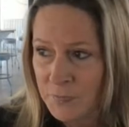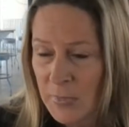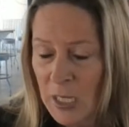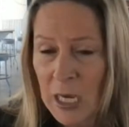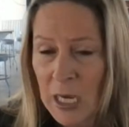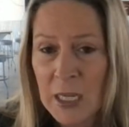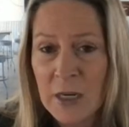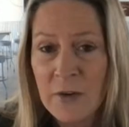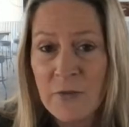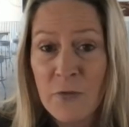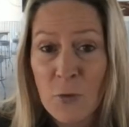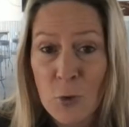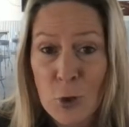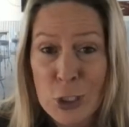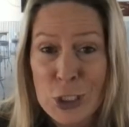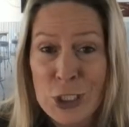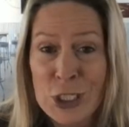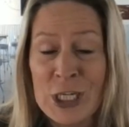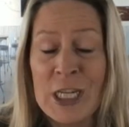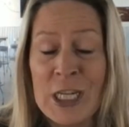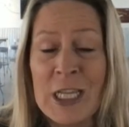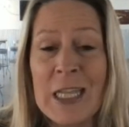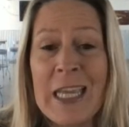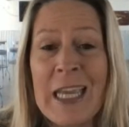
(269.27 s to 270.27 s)

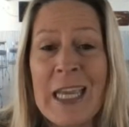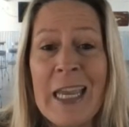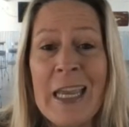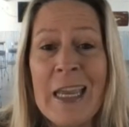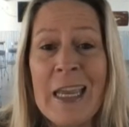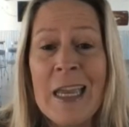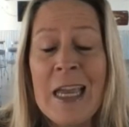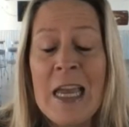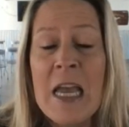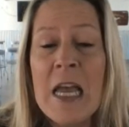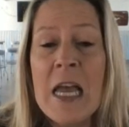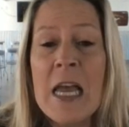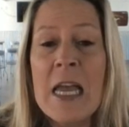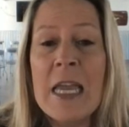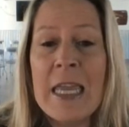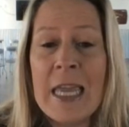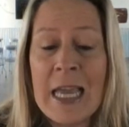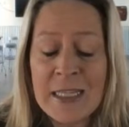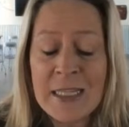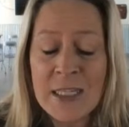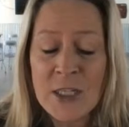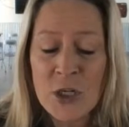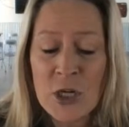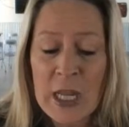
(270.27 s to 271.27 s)
Unfortunately,
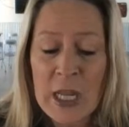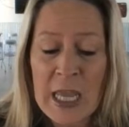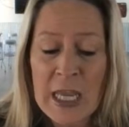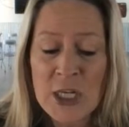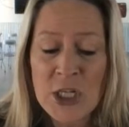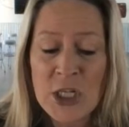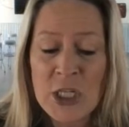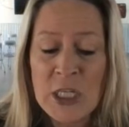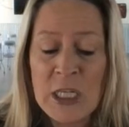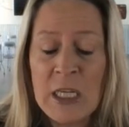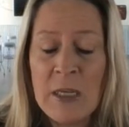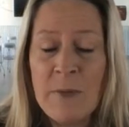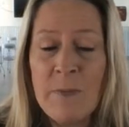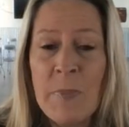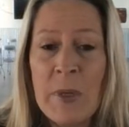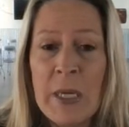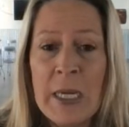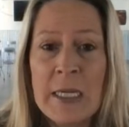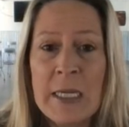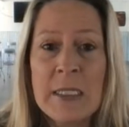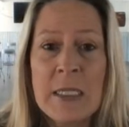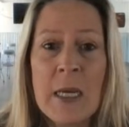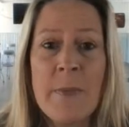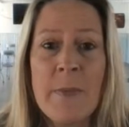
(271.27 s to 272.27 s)
yesterday she
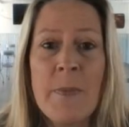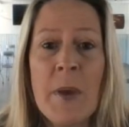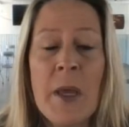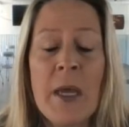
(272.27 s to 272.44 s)
picked up